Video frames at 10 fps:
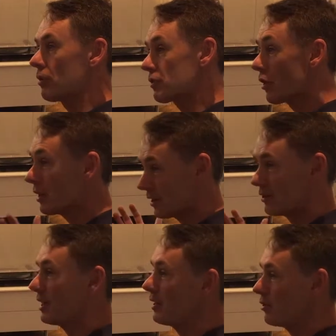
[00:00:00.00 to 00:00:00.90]
sonic
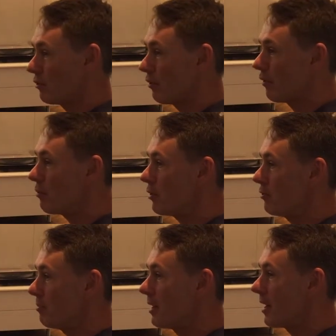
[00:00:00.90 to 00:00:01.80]
signature of a
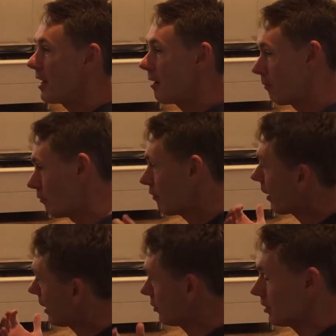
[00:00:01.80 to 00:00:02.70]
room,
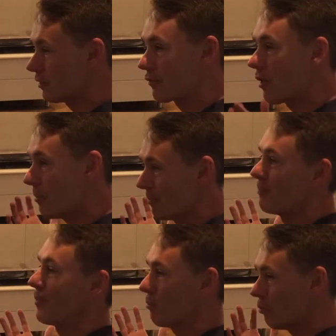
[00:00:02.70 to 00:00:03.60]
reflections from
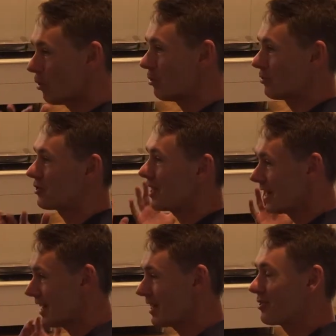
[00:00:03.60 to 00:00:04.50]
walls,
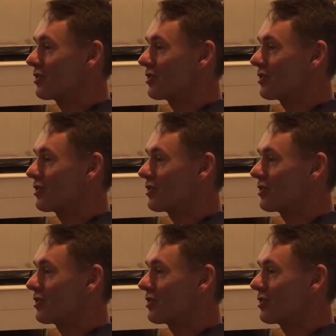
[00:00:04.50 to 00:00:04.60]
ceilings,